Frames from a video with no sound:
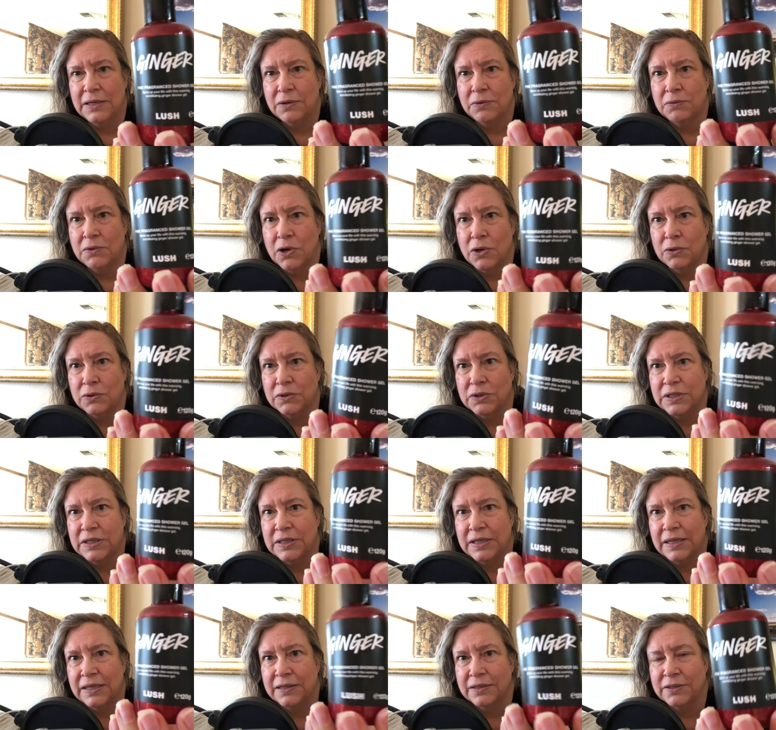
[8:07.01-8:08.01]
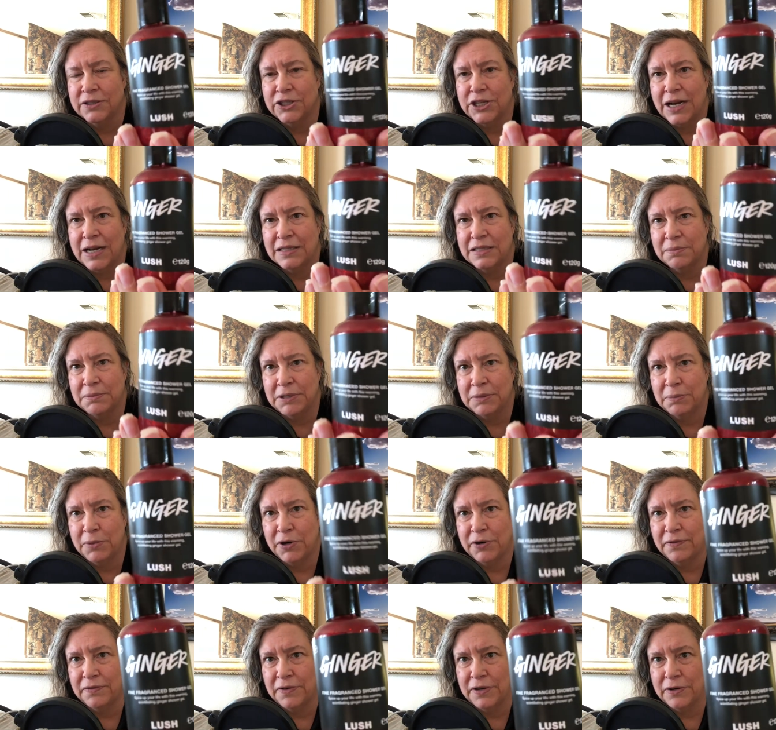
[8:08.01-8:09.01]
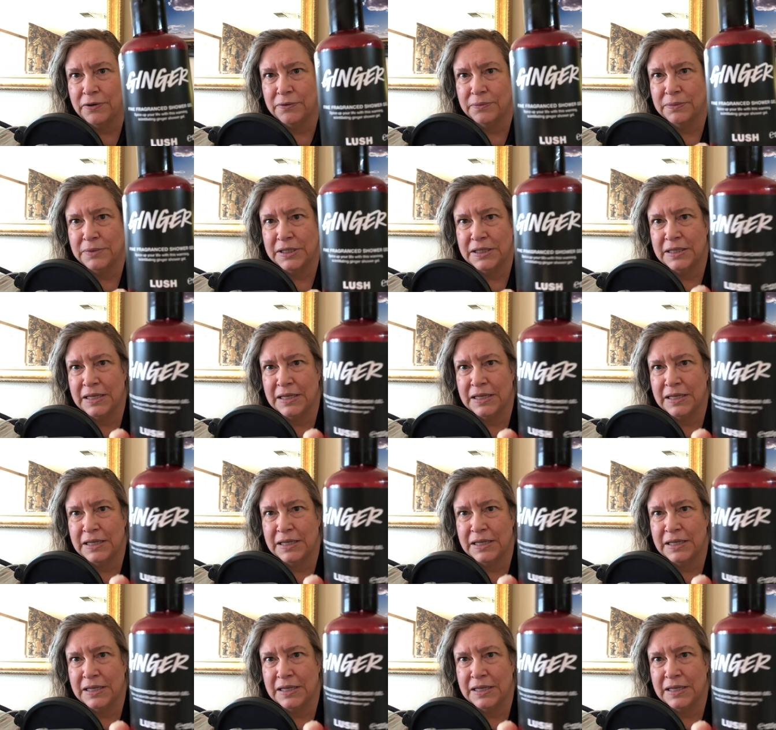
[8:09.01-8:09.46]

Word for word: rose and jasmine perfumes,